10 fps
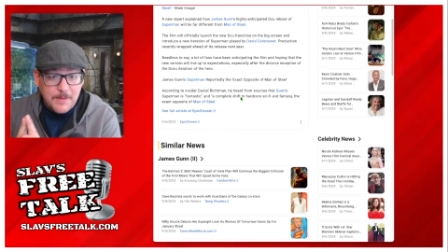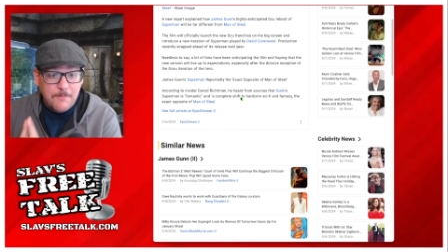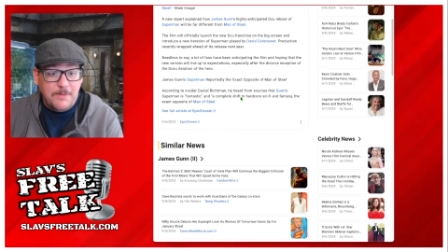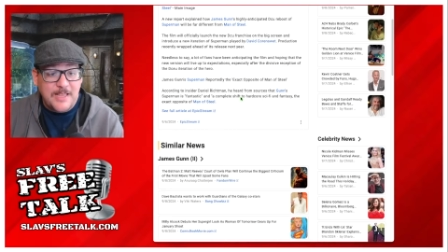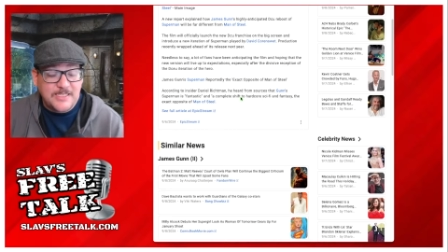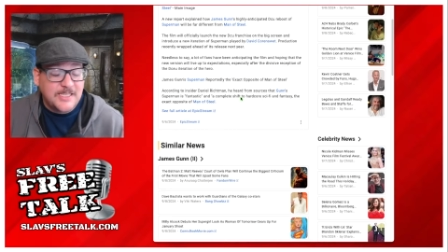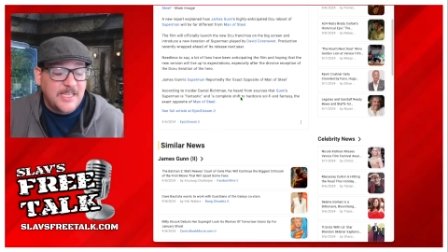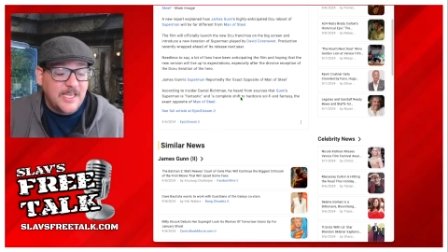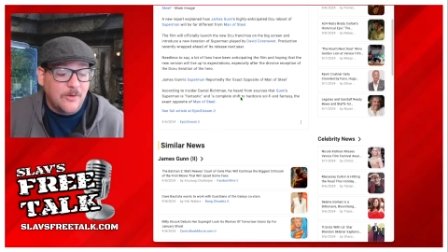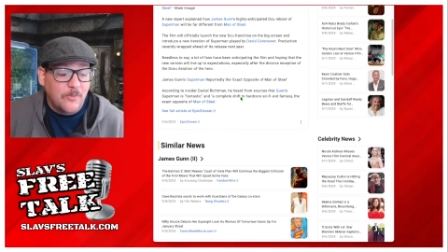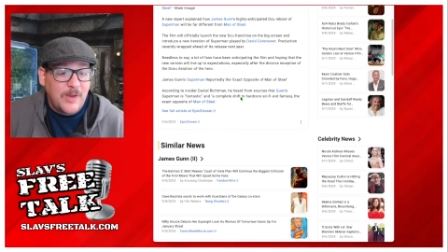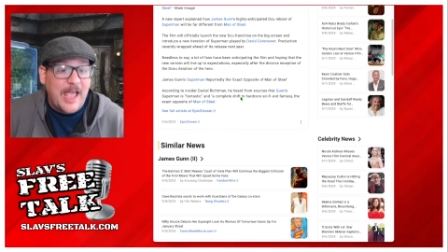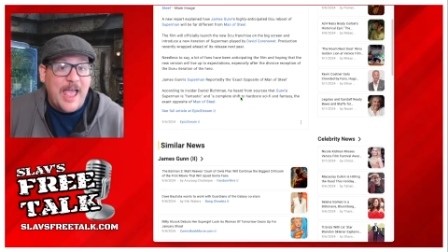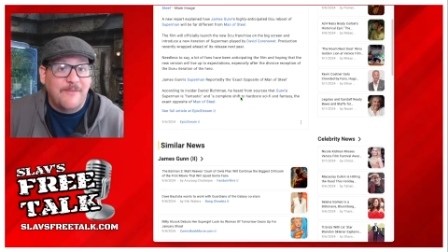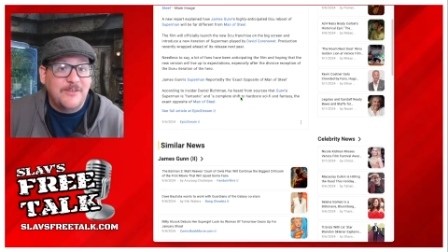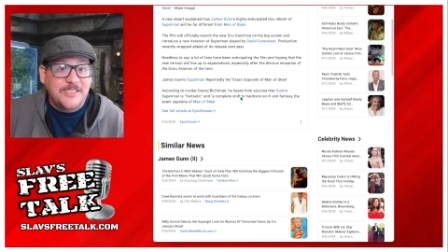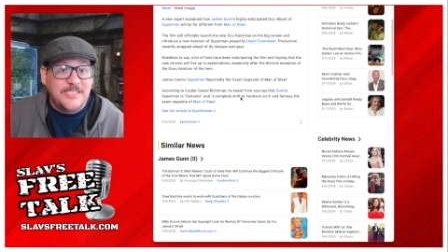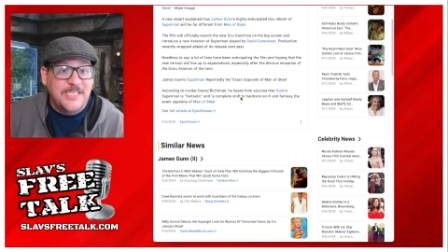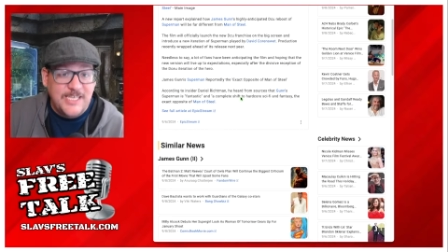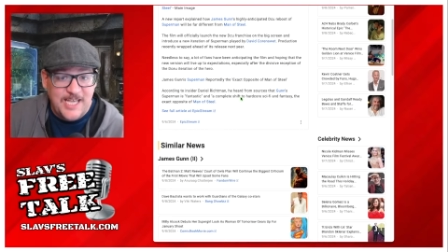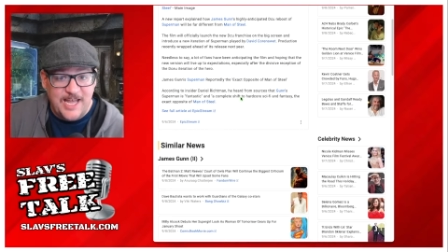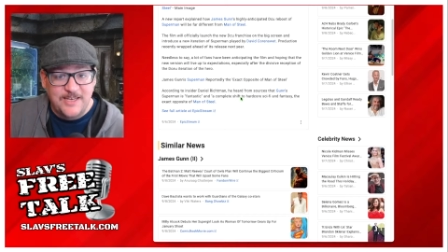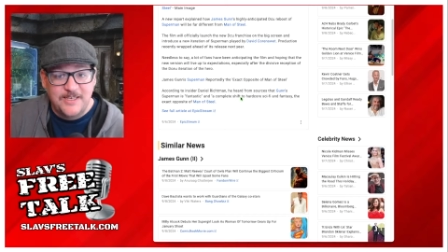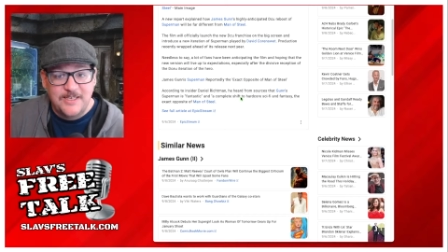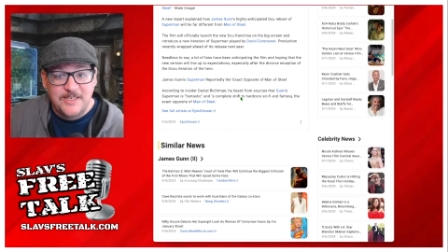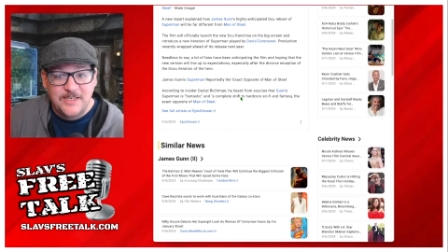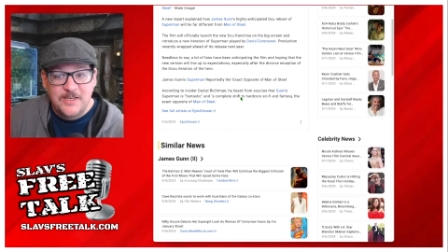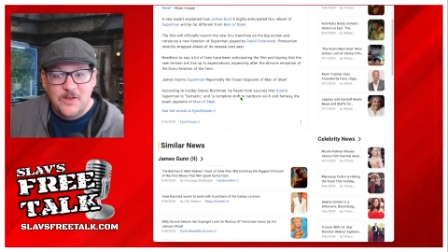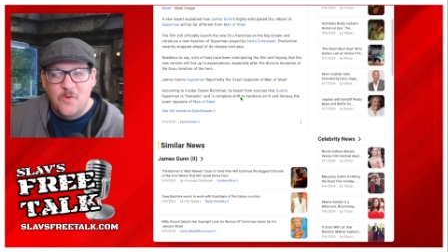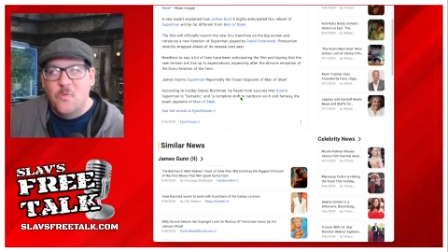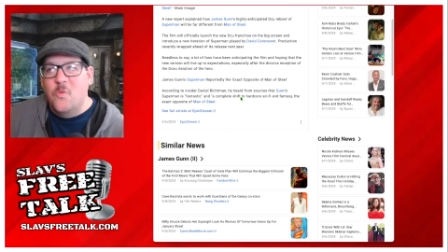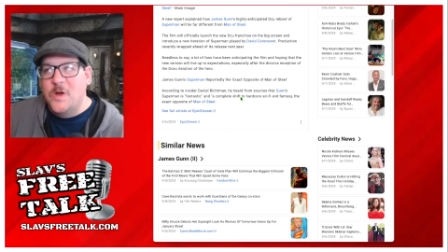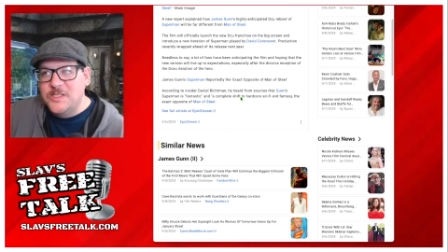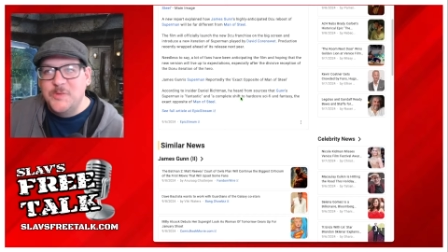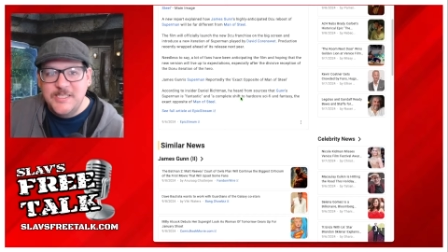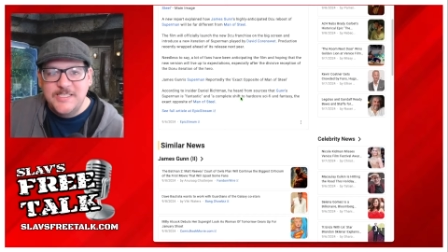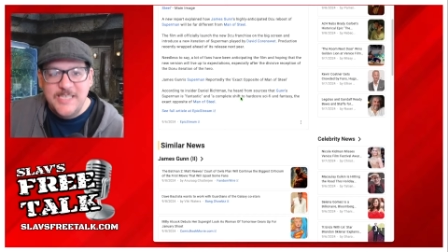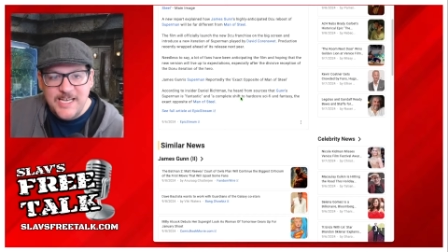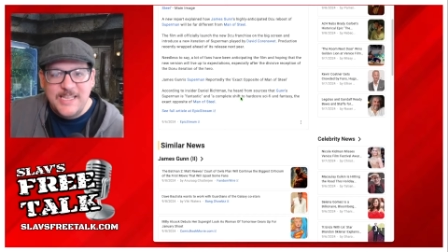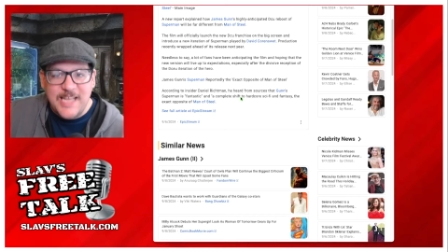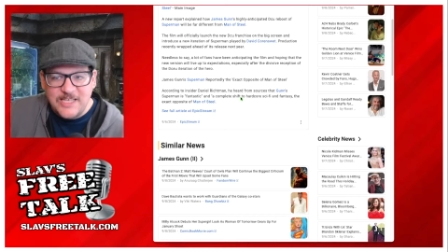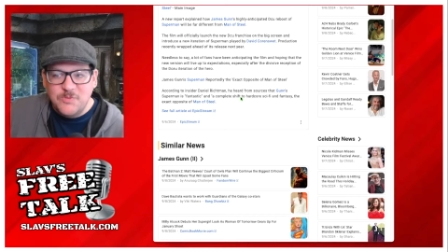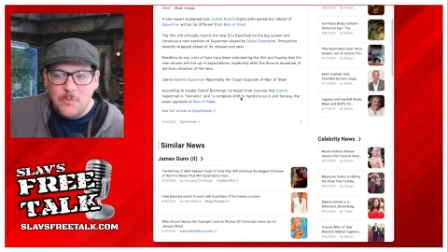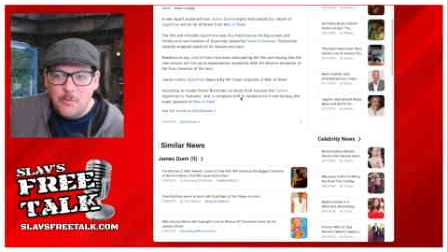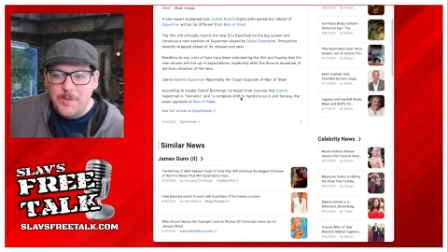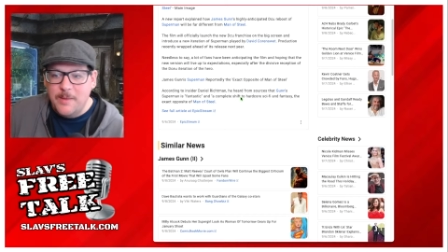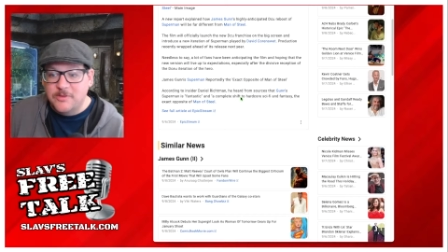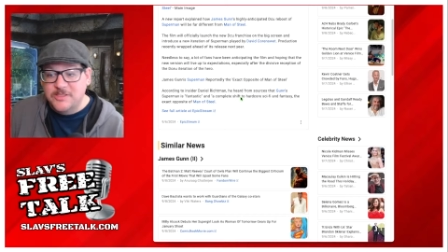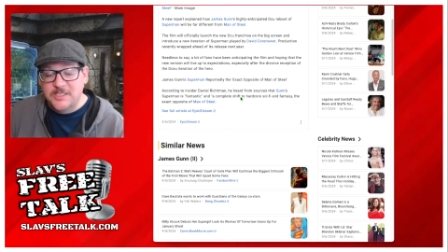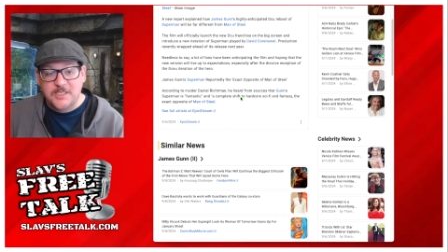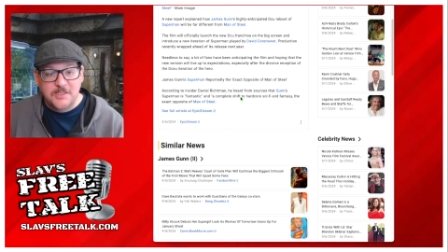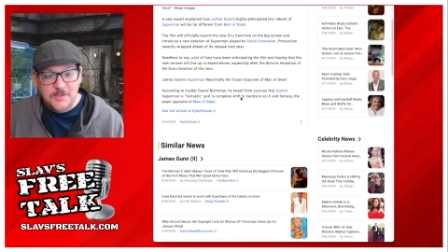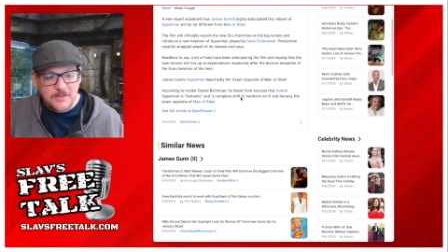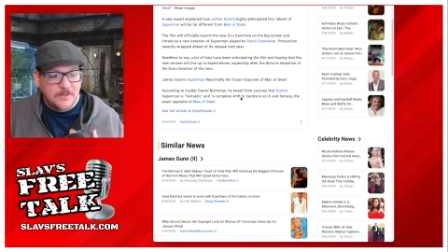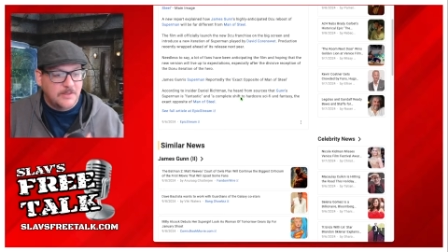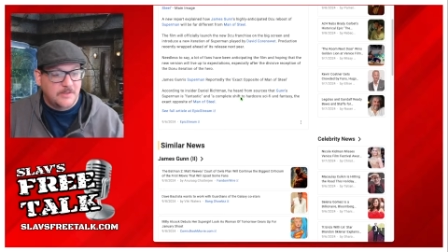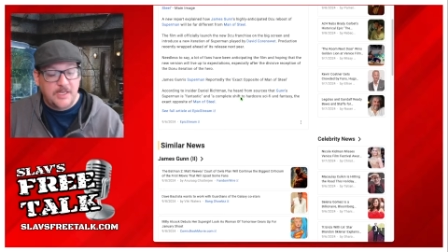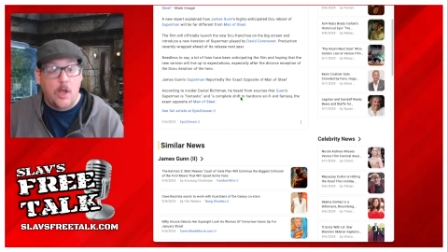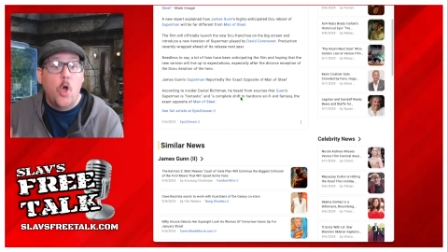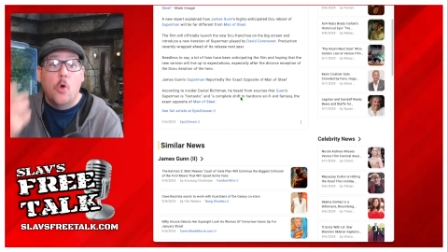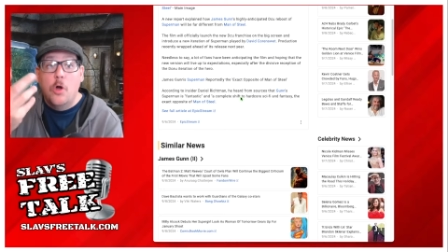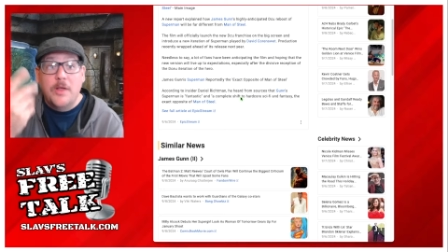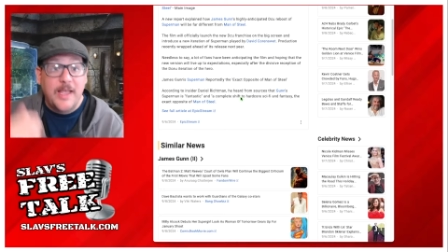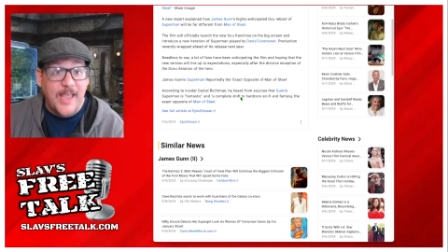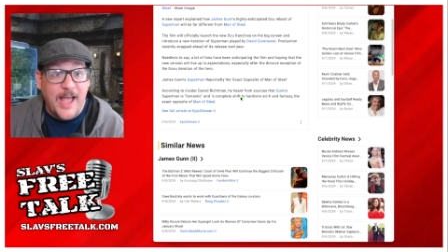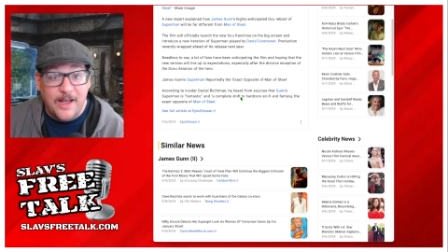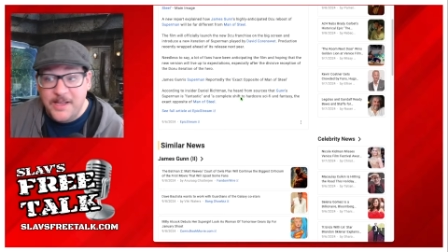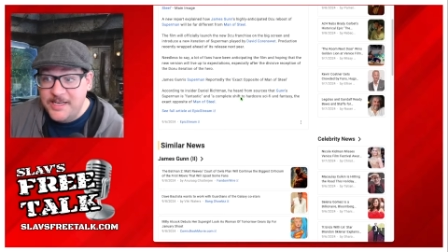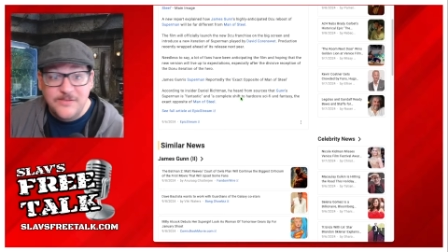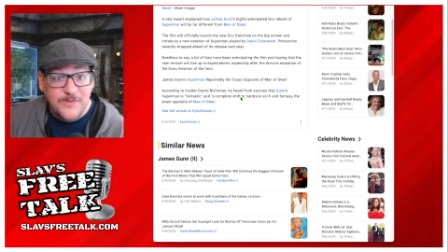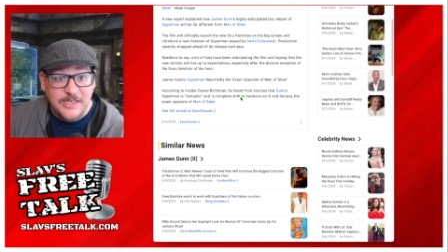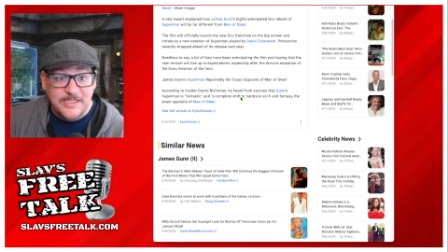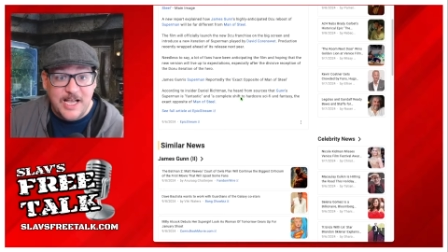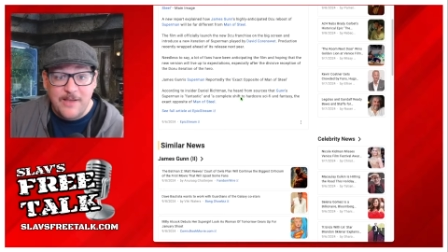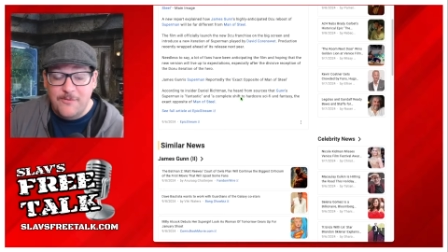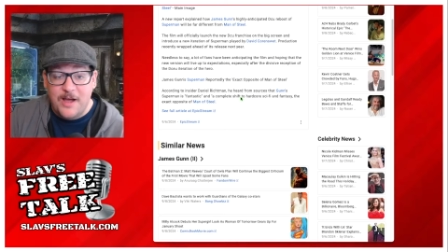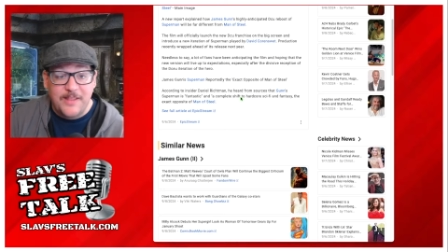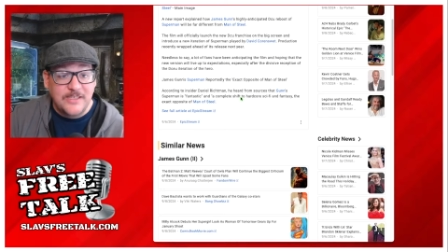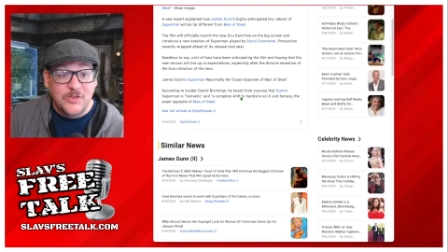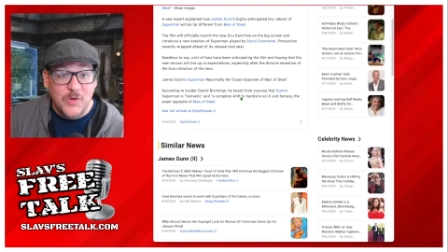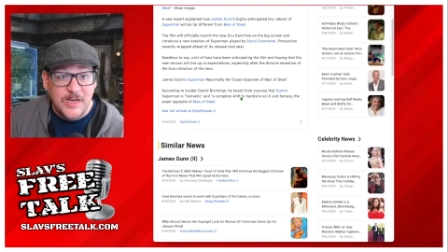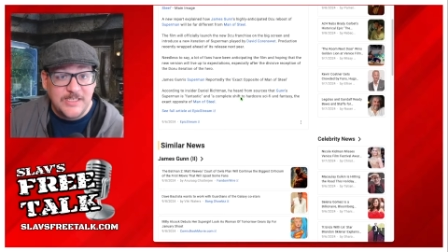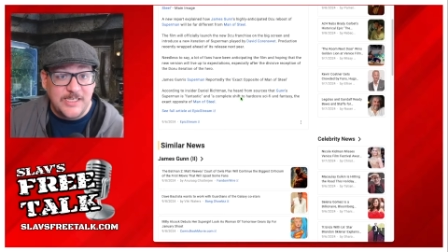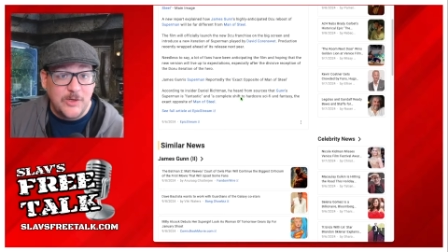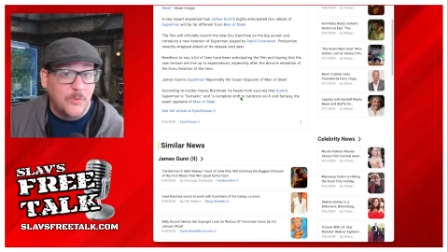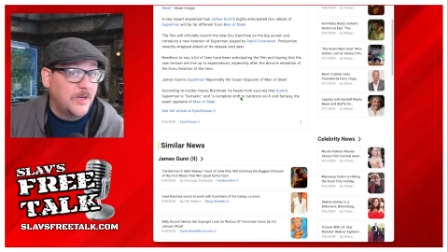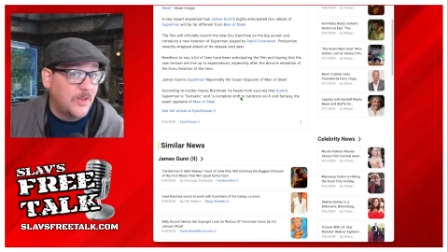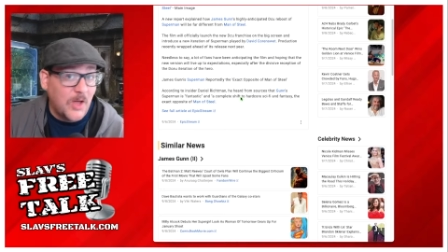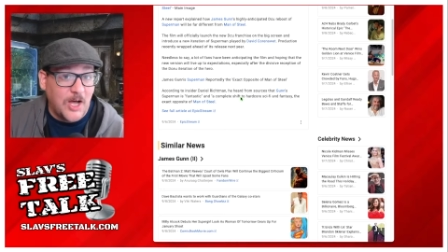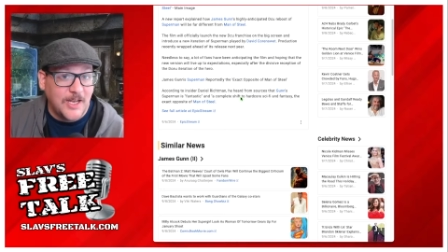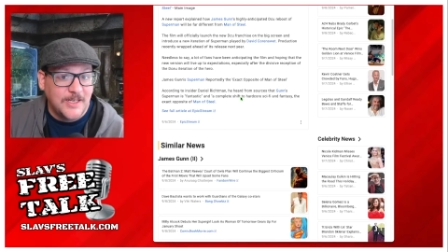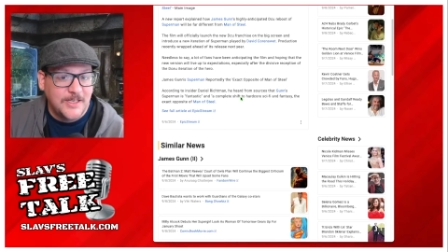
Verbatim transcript: But that's the thing, we haven't seen it yet. Once we see it, that's when we'll be able to say, oh, okay, yeah, it is very sci fi. That's crazy. Who would have thought?